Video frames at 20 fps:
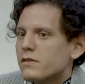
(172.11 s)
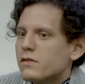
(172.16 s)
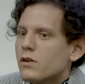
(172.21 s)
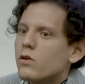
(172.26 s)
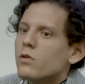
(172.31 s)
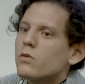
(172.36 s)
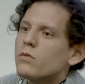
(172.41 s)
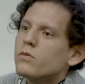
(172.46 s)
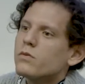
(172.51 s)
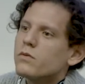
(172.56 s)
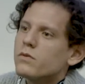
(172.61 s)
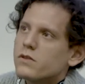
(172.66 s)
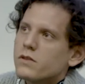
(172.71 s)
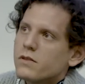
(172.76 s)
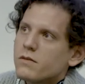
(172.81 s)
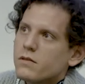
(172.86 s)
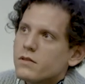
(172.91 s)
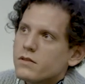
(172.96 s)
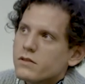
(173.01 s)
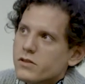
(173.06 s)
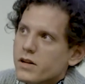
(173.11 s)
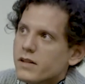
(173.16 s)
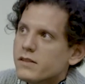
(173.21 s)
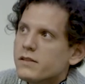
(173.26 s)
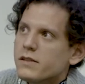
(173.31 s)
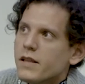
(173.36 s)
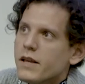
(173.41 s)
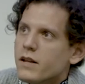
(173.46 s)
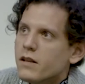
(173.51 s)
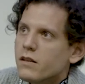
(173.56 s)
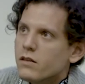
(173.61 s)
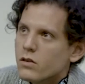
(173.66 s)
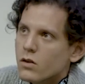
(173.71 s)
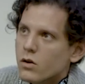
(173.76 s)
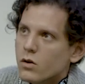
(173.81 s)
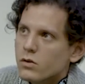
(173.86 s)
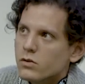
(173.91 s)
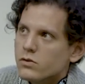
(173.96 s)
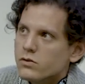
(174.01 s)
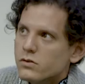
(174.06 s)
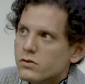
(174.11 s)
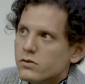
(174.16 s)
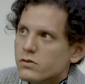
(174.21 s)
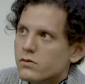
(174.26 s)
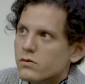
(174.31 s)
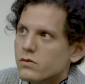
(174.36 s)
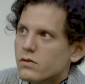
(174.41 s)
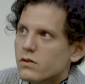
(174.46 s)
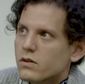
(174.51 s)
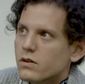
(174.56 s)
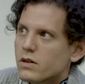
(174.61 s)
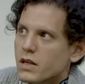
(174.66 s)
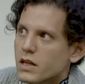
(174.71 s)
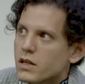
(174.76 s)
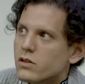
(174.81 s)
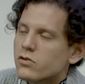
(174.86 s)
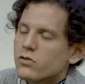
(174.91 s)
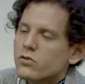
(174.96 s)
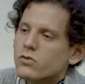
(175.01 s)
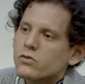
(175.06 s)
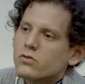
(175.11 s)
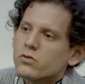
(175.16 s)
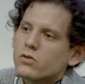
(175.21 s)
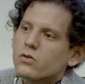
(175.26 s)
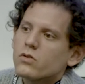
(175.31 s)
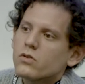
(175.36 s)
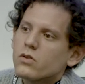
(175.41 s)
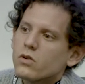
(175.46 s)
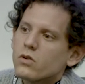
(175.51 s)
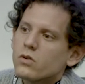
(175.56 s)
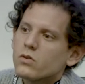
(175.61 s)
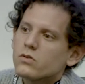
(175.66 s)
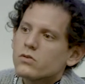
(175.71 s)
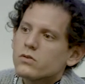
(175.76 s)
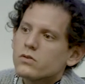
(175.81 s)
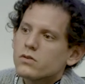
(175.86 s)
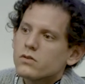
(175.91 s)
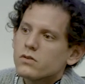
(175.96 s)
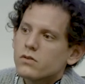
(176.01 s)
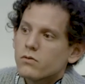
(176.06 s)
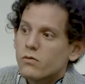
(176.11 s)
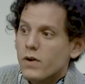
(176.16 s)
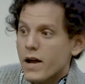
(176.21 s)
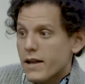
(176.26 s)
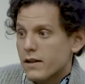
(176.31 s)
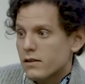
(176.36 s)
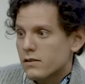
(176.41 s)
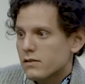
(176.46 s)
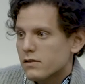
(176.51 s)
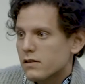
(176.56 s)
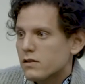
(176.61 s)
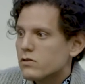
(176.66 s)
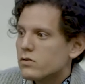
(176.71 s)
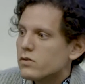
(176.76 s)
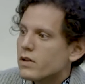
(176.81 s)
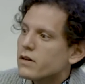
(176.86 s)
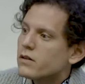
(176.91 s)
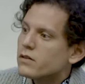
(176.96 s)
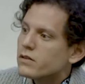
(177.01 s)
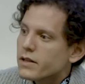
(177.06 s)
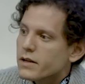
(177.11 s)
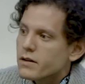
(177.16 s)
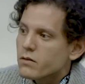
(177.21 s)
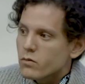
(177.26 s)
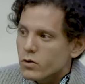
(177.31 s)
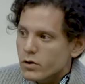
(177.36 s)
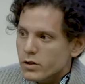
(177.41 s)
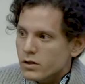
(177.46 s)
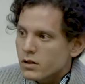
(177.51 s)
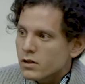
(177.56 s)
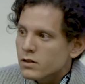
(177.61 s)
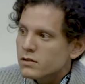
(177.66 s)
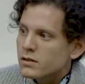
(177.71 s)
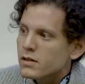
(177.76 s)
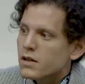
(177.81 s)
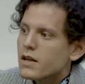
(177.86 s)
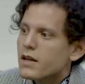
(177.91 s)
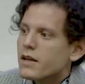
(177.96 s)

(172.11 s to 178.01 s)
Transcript: So translating those issues or those rights into the online world,